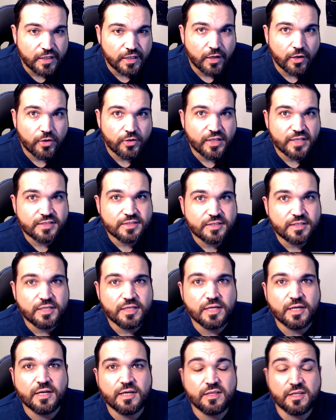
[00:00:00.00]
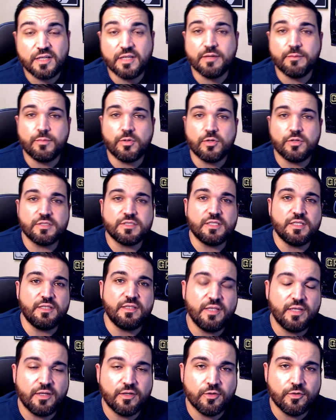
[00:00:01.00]
there you go, that's the, uh, the, an
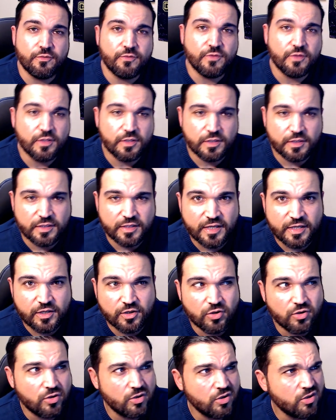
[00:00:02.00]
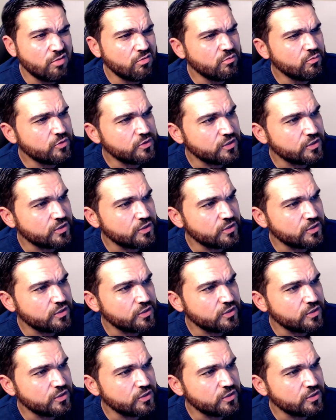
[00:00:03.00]
unboxing there of the Nacon,